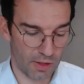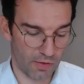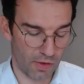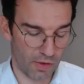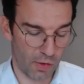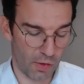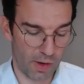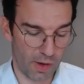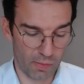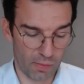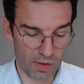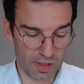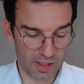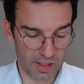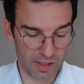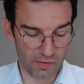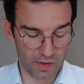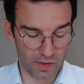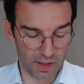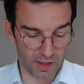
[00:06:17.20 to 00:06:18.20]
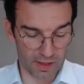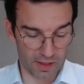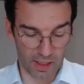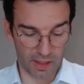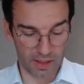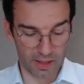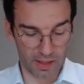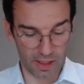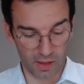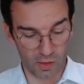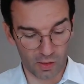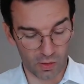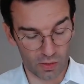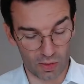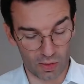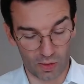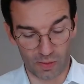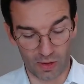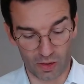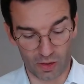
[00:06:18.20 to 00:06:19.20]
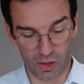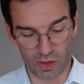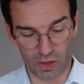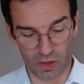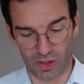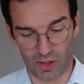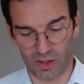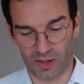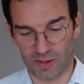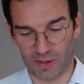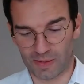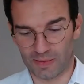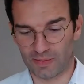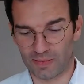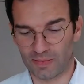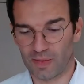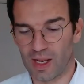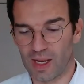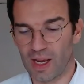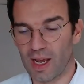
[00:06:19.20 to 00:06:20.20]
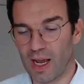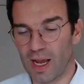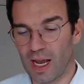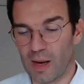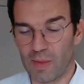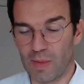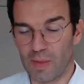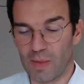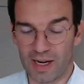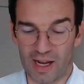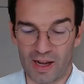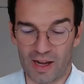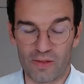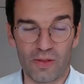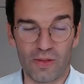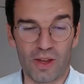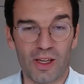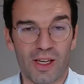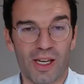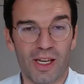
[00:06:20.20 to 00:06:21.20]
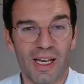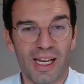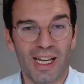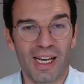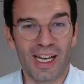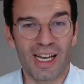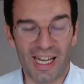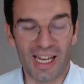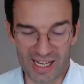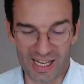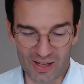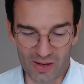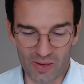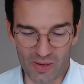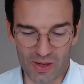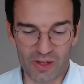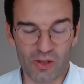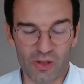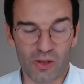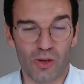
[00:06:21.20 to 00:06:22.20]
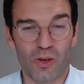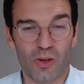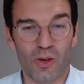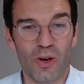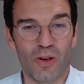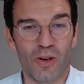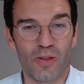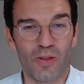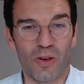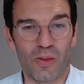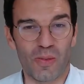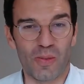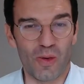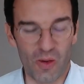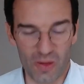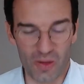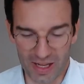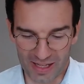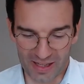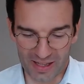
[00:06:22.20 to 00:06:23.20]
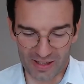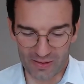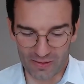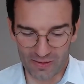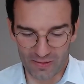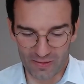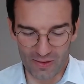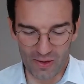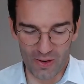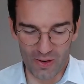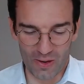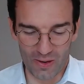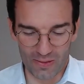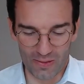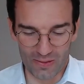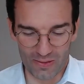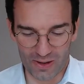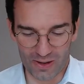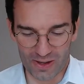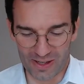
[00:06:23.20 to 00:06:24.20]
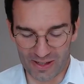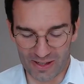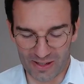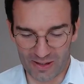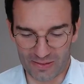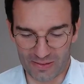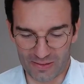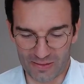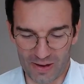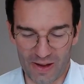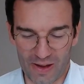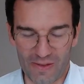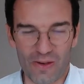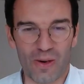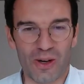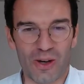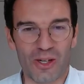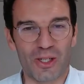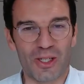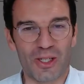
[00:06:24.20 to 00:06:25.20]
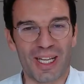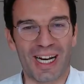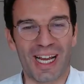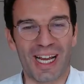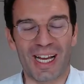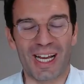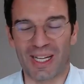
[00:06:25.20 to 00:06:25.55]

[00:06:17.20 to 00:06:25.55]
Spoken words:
very impressive. Thank you so much, Albana. I think in your intro you covered more than 4 or 5 questions that I had